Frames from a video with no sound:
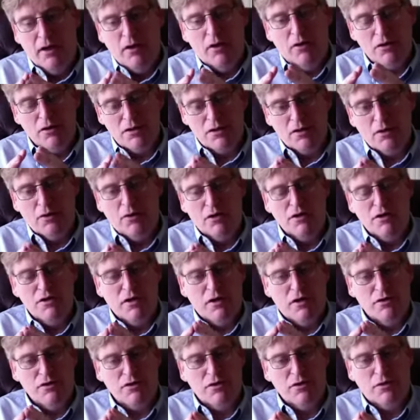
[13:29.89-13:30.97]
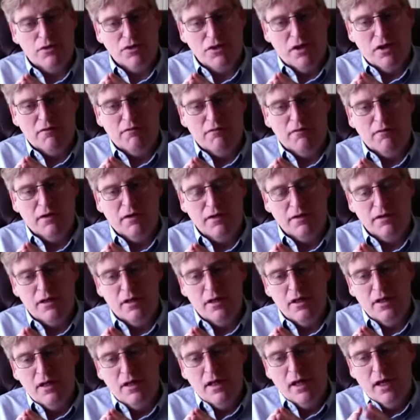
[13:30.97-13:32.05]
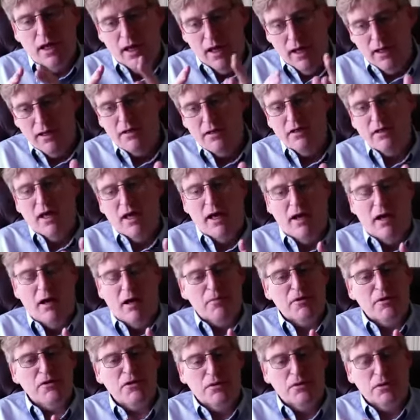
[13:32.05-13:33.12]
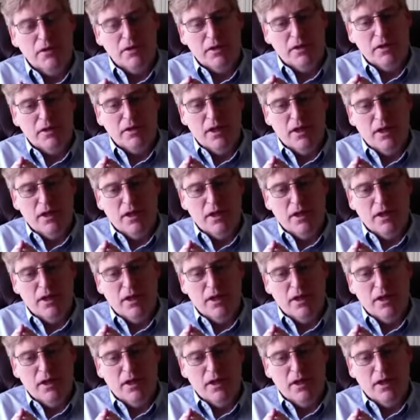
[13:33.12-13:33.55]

our storage and our storage offerings into that opportunity.